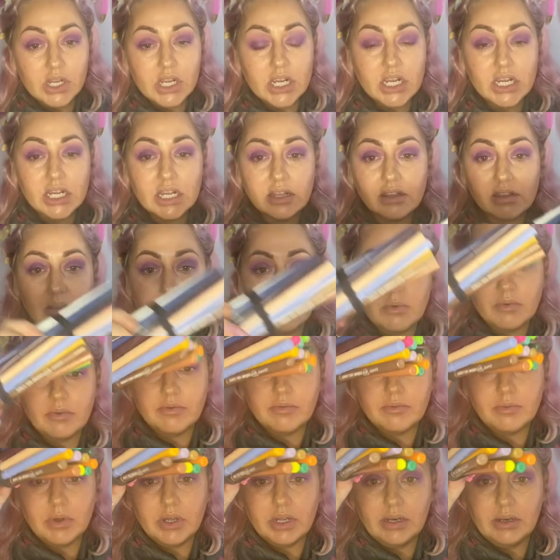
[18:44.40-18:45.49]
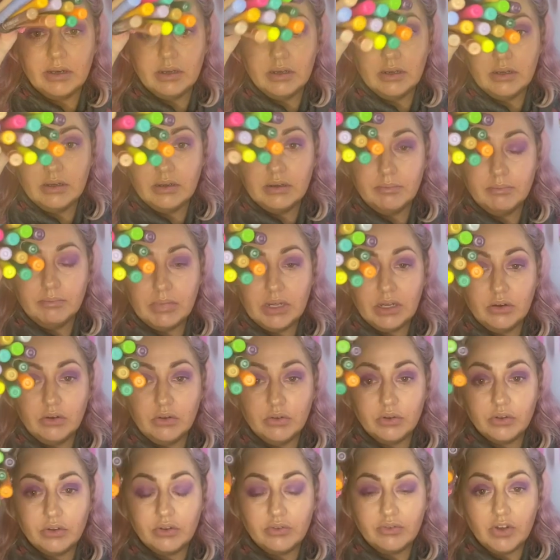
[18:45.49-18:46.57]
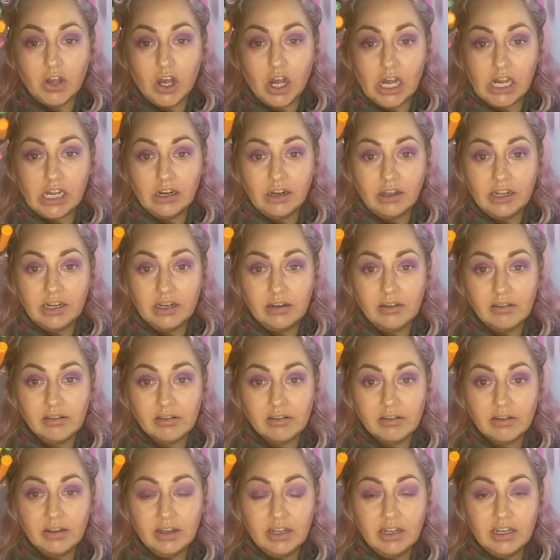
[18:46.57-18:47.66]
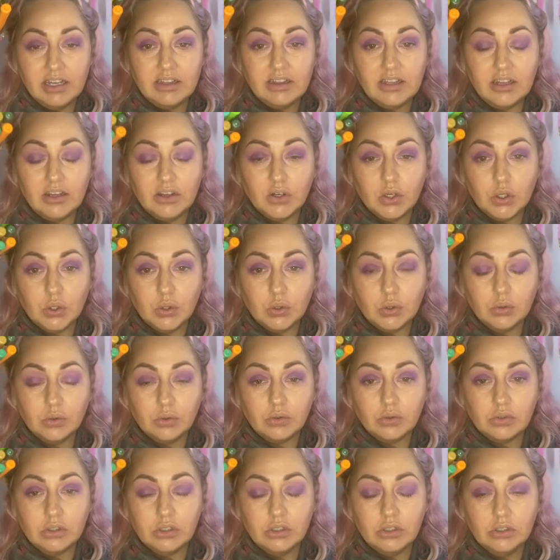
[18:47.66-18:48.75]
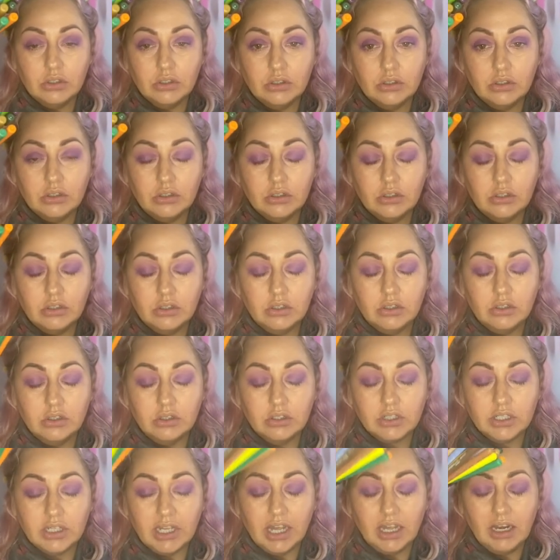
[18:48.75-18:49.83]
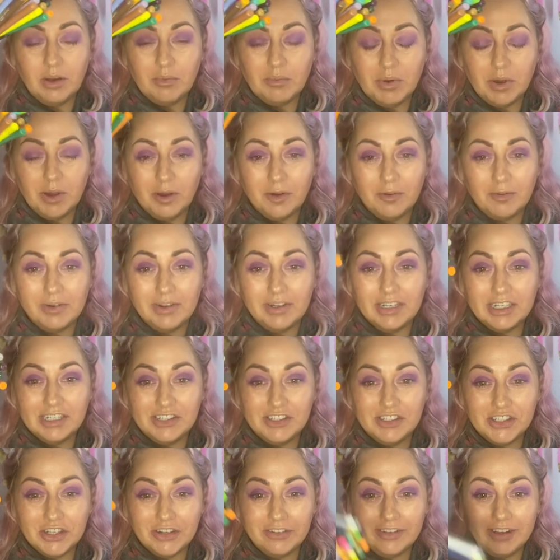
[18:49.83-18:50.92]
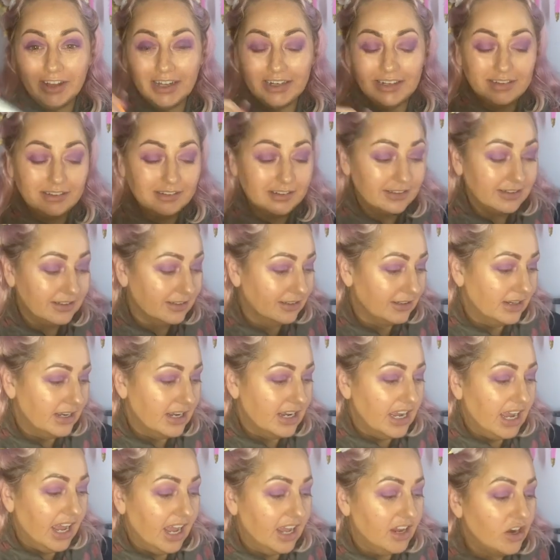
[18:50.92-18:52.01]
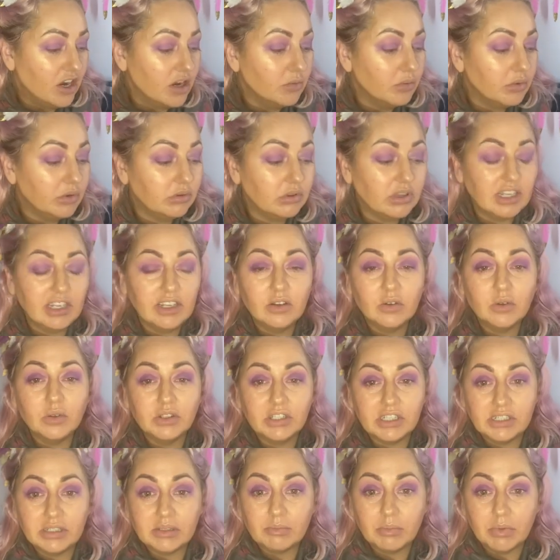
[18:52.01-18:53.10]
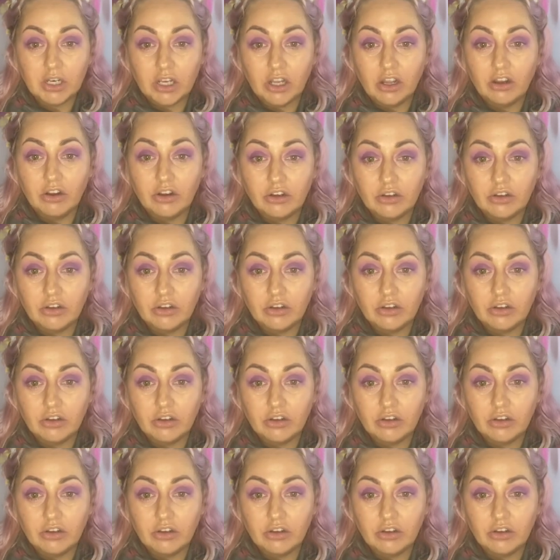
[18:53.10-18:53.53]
Here's some of my bundles of eyeliners. They're all ColourPop gel liners. And I will link all this below.